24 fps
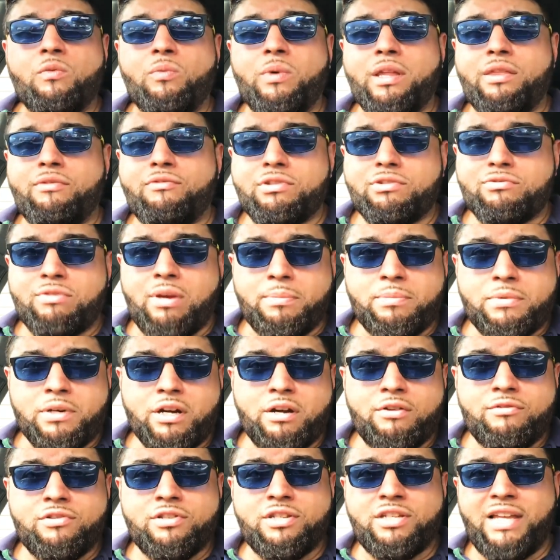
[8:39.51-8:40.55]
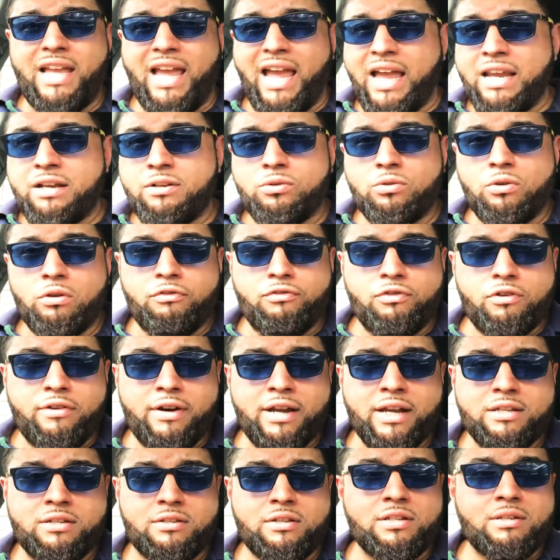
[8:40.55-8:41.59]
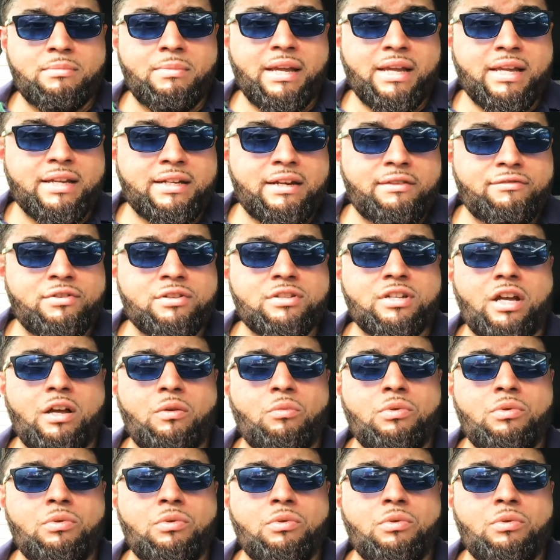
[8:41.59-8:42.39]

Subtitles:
whether it's cryptocurrency and or Forex, doesn't make a difference.